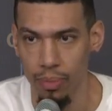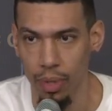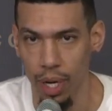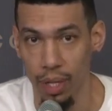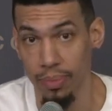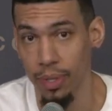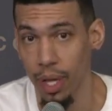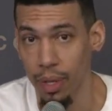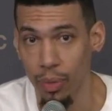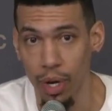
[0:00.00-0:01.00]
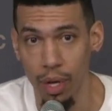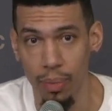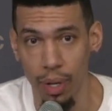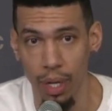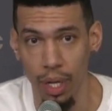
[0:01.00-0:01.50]
But I went
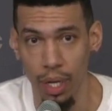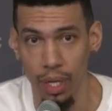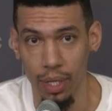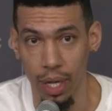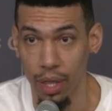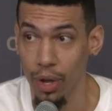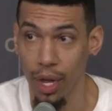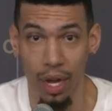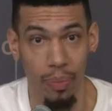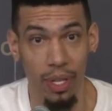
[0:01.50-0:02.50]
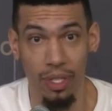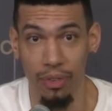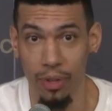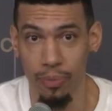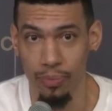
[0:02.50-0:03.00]
up, and I thought I got a piece
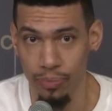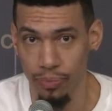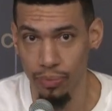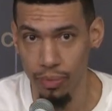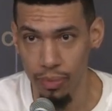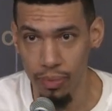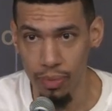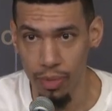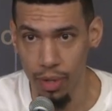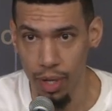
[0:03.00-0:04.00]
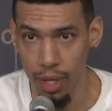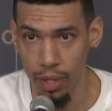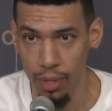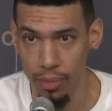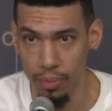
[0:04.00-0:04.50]
of it,
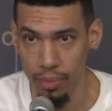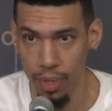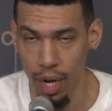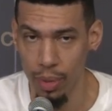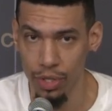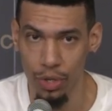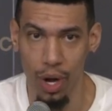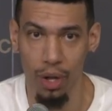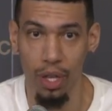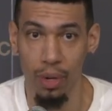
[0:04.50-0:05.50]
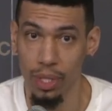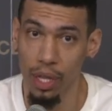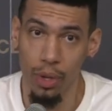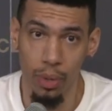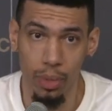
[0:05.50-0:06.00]
and I wasn't sure how clean it was. I
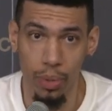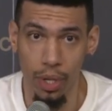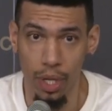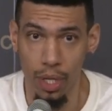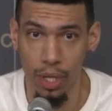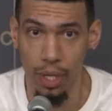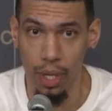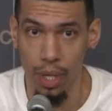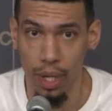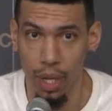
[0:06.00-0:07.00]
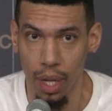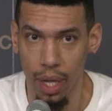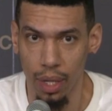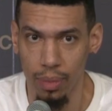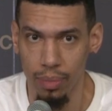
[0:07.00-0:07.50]
thought it was pretty clean,
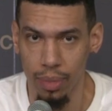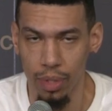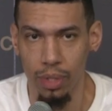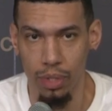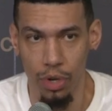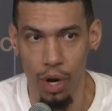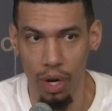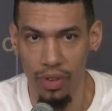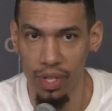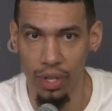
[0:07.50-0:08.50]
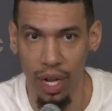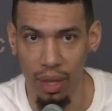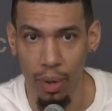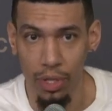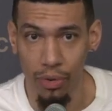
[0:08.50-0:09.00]
and he's strong enough. He still got
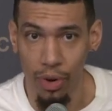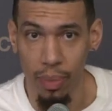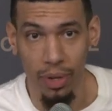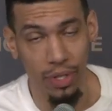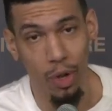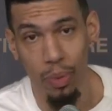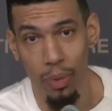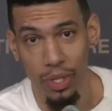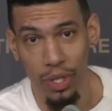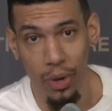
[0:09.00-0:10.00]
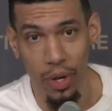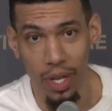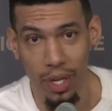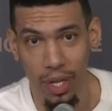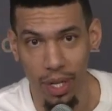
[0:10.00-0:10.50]
the ball to the rim. I was just hoping it wasn't going
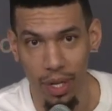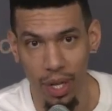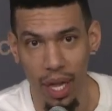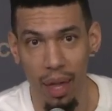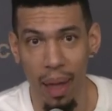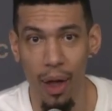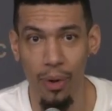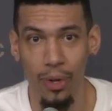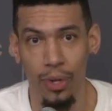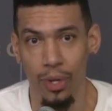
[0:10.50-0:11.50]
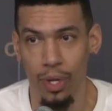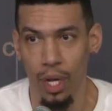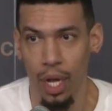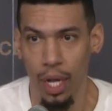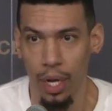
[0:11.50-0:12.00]
in, and it came out,
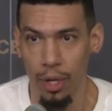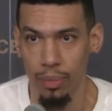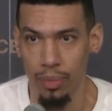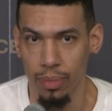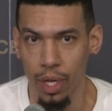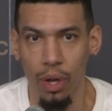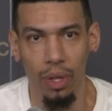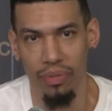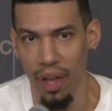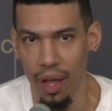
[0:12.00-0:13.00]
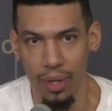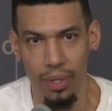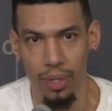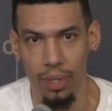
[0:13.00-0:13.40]
and they called the foul.